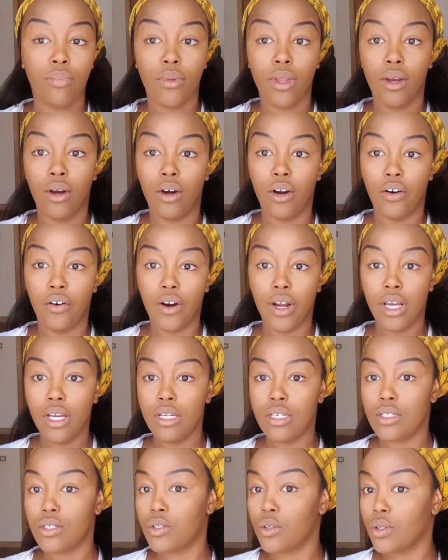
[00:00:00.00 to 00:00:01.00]
All
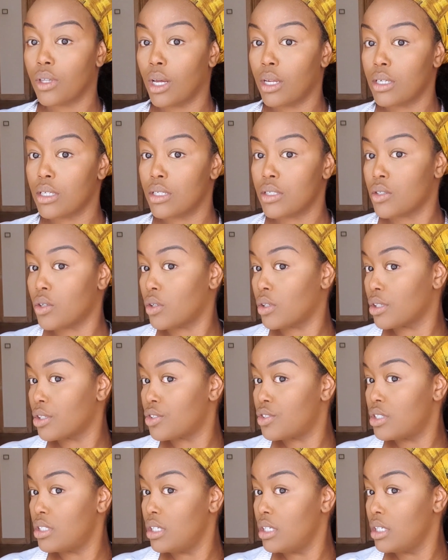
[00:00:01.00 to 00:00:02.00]
right, so that is on the
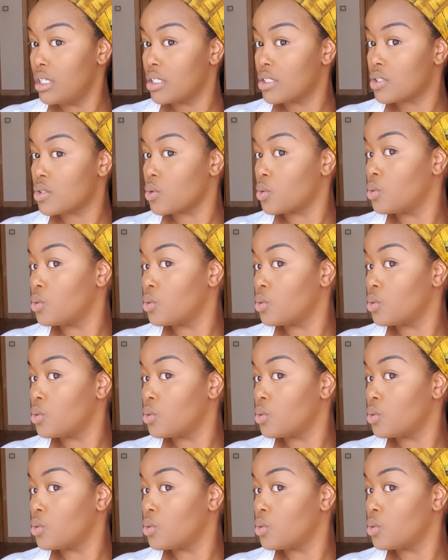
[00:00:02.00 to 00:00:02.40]
cheeks.